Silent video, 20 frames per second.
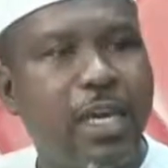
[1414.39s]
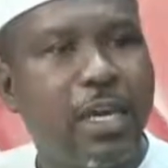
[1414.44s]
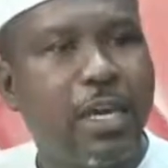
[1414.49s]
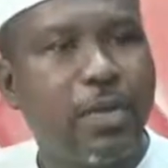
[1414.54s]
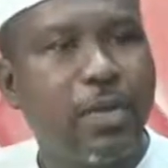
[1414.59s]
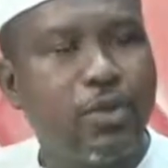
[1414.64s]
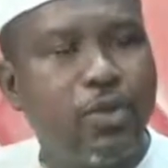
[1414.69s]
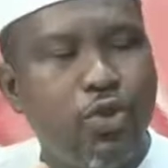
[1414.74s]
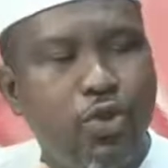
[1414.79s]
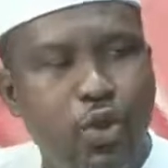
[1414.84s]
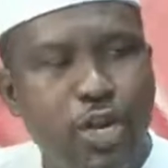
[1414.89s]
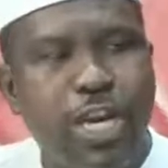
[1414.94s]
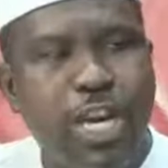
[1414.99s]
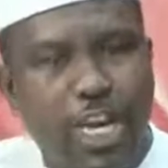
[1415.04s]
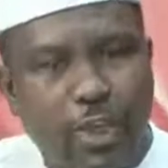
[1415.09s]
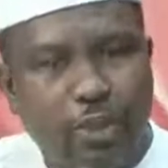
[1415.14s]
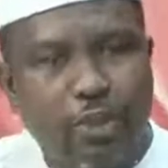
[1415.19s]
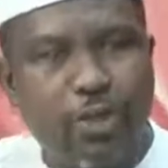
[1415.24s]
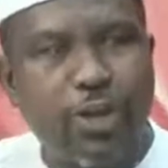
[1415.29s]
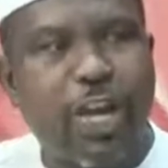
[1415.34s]
you need to
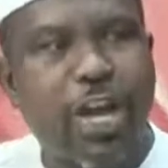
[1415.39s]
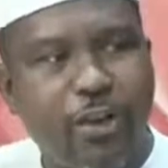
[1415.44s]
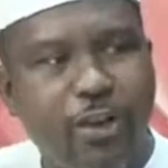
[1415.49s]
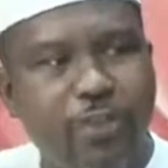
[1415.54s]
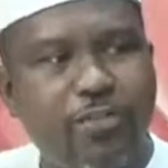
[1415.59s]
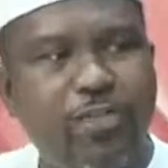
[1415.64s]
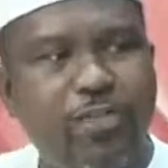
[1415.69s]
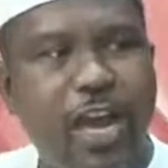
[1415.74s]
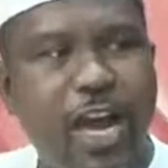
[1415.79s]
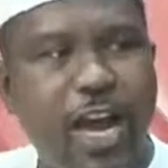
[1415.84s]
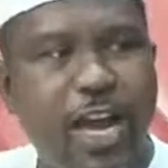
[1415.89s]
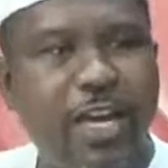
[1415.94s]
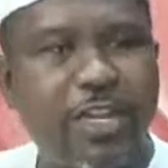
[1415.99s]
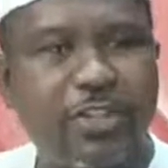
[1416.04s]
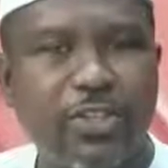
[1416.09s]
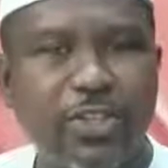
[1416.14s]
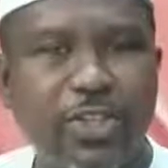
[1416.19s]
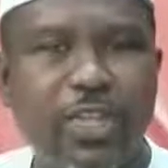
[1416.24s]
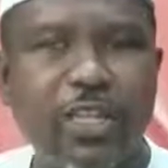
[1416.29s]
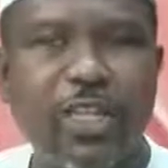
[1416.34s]
recognize
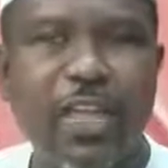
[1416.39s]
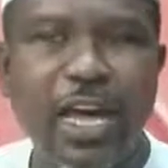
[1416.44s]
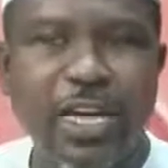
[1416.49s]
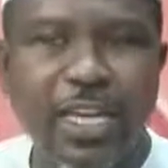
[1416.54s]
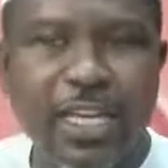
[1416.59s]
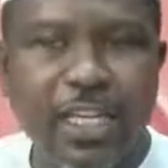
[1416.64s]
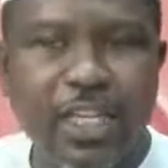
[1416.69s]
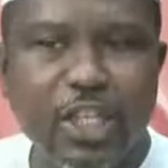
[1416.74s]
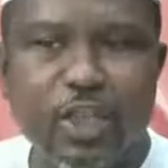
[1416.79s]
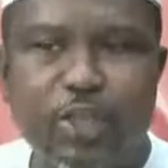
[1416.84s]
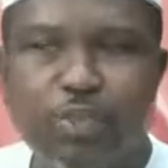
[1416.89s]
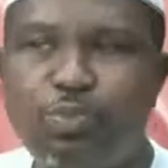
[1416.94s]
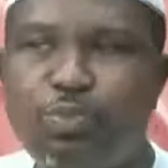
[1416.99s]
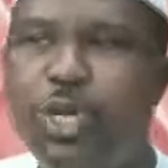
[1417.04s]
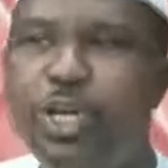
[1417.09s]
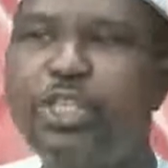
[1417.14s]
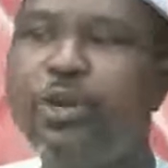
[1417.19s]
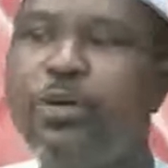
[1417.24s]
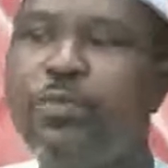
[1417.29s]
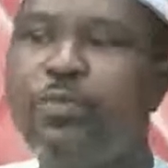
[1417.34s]
that
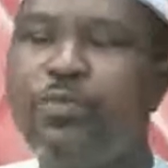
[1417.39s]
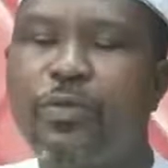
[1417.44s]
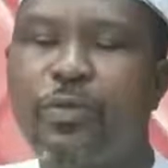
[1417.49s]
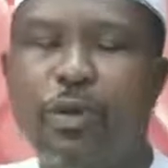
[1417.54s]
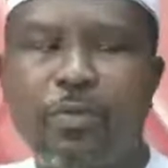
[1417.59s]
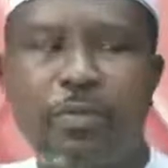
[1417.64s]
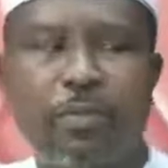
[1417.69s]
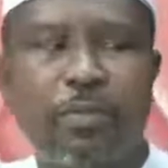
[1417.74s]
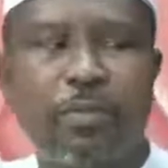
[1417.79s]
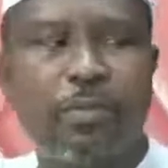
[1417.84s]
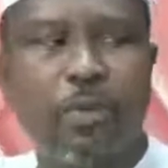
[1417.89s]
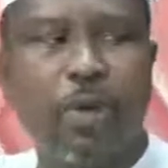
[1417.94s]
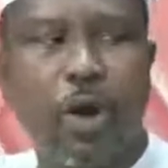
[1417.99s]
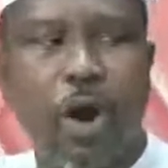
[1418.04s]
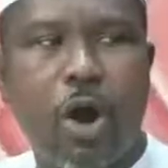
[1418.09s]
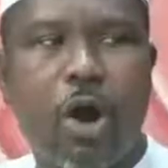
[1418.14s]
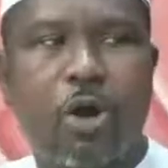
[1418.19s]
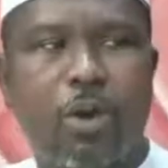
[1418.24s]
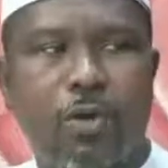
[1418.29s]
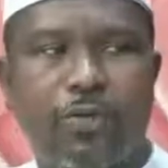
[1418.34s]
inspiration from all
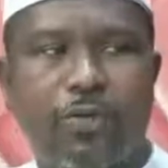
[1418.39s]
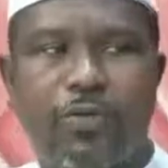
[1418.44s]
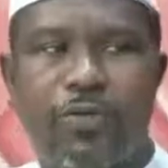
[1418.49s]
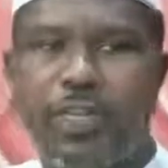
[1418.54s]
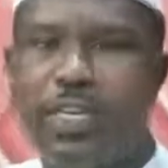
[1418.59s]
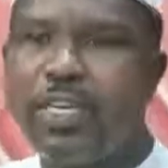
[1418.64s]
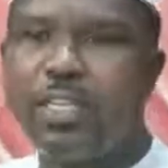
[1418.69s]
of these